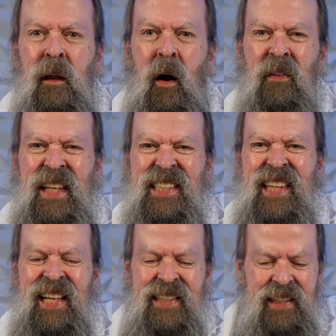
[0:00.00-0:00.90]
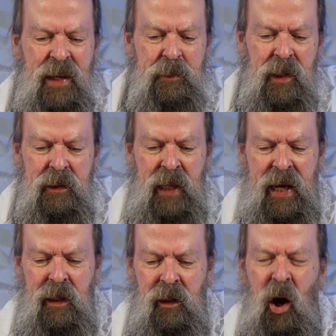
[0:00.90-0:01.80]
All these things seem to
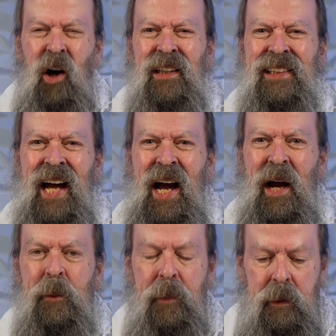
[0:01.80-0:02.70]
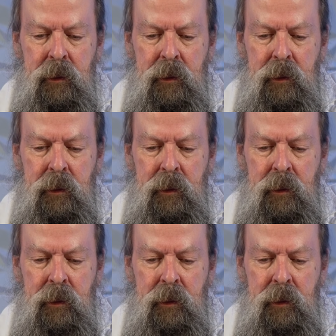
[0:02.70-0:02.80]
take a long time.